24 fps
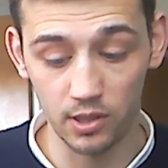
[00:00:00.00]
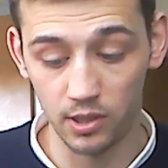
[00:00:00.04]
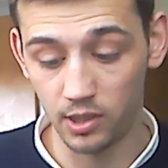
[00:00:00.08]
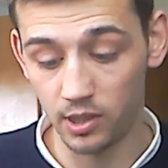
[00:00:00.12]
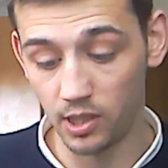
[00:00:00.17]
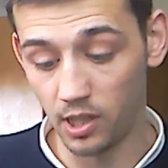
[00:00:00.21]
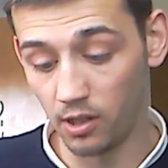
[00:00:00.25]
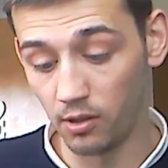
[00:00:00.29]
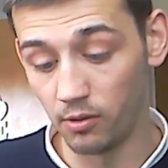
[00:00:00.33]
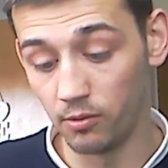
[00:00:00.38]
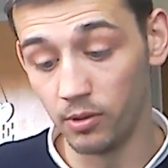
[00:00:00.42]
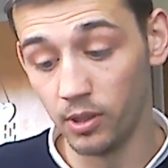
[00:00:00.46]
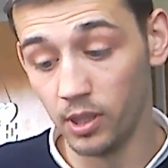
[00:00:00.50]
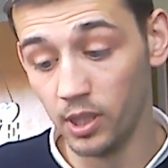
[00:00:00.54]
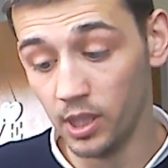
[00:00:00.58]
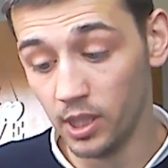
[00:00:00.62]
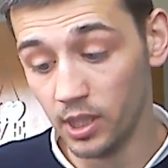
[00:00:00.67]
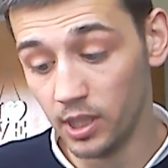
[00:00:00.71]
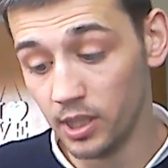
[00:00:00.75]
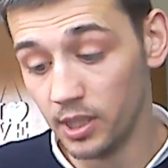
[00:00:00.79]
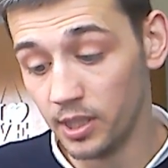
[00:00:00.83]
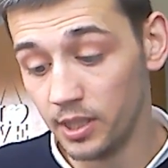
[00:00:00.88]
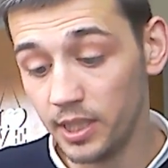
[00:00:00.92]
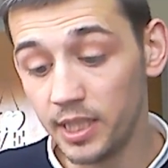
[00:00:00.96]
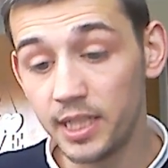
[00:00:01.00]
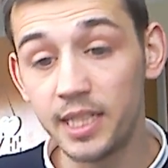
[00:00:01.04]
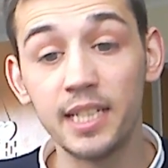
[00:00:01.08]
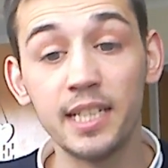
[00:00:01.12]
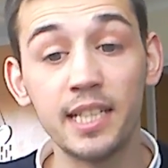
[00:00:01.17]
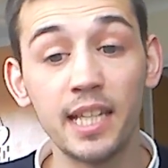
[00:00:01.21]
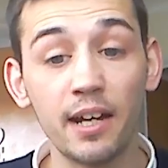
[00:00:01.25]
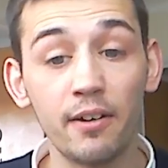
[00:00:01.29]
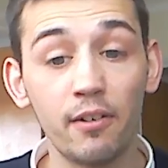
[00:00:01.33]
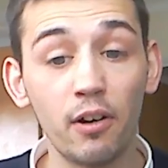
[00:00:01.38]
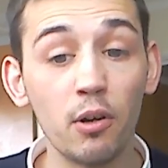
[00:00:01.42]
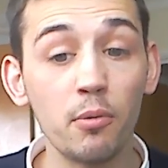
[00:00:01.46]
So this is
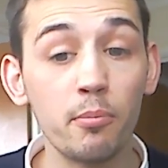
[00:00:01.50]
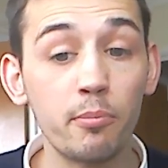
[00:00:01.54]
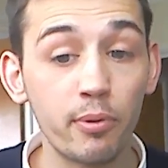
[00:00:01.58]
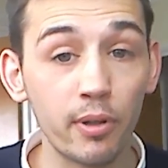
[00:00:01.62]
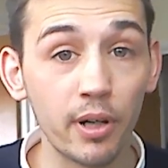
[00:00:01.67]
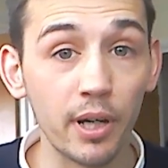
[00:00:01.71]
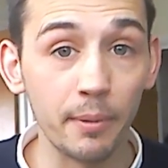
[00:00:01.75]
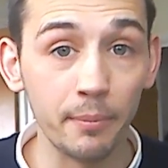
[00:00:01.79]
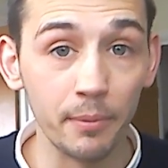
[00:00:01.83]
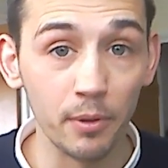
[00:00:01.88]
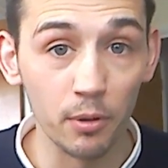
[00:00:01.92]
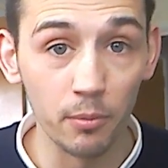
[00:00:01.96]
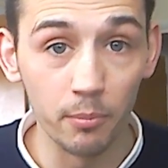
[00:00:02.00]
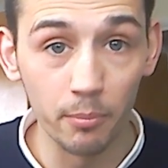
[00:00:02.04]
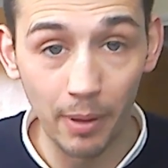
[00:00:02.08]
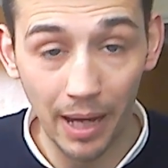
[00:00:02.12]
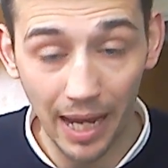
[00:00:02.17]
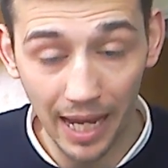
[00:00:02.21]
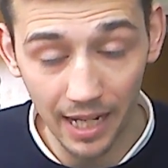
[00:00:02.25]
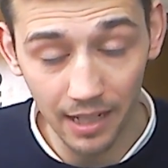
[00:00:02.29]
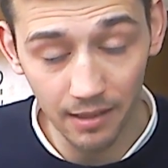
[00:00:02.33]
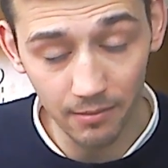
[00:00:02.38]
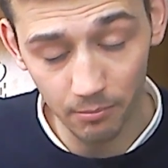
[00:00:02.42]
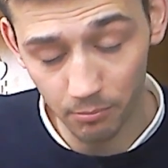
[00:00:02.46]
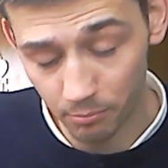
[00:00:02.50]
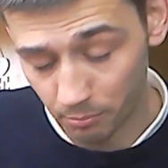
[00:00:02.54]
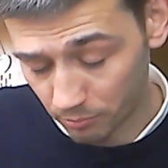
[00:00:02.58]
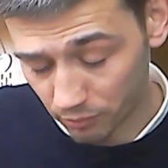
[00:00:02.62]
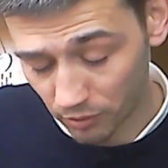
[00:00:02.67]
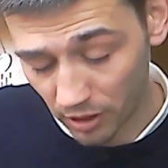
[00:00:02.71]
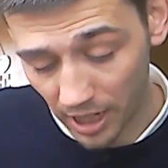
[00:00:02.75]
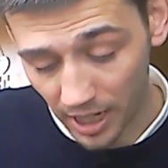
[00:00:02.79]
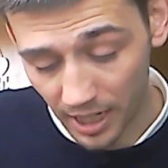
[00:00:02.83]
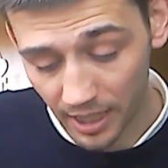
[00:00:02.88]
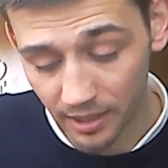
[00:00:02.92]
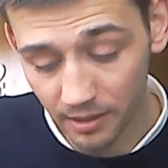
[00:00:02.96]
their own premium brand,
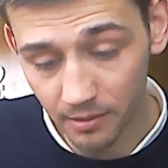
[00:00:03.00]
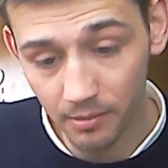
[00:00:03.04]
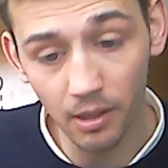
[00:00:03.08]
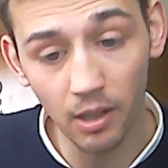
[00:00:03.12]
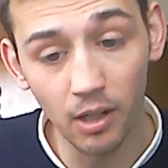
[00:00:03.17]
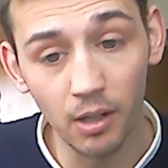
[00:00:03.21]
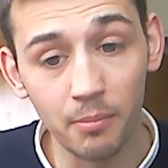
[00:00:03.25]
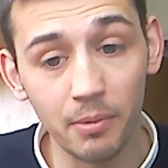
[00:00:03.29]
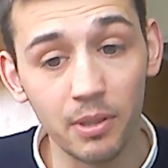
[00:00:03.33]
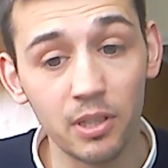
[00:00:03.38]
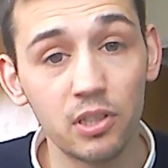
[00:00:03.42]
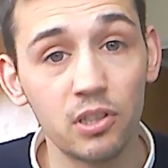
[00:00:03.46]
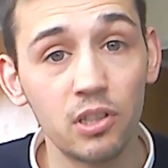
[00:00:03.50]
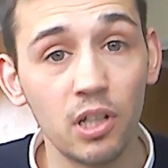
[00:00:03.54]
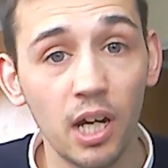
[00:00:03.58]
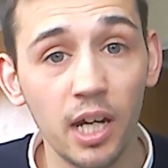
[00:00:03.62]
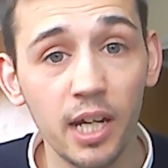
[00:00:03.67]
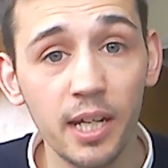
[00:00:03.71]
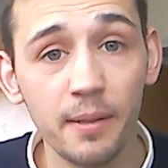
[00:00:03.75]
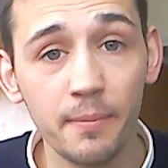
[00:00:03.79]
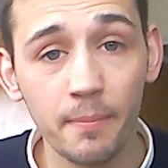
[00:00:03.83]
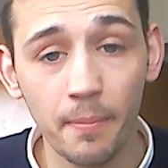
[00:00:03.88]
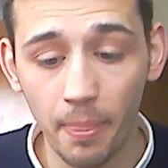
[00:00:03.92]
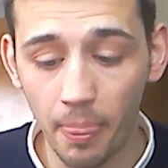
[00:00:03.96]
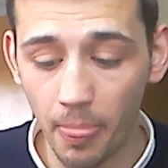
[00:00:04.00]
brand I must say,